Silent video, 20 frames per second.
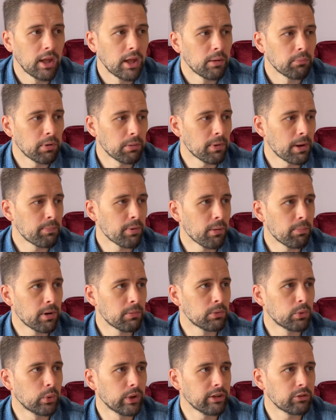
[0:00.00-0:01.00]
but my problem
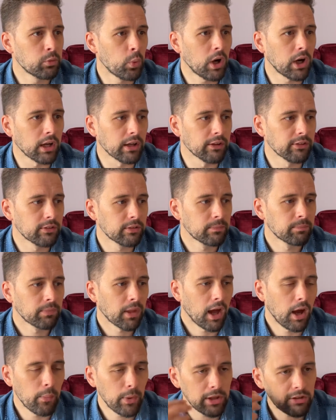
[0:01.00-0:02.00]
always was,
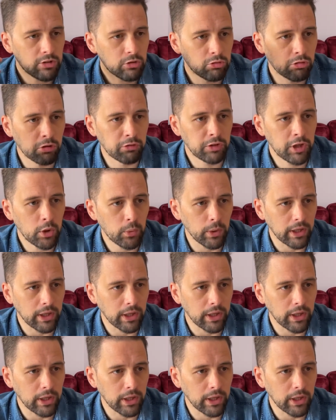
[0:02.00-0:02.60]
I went to review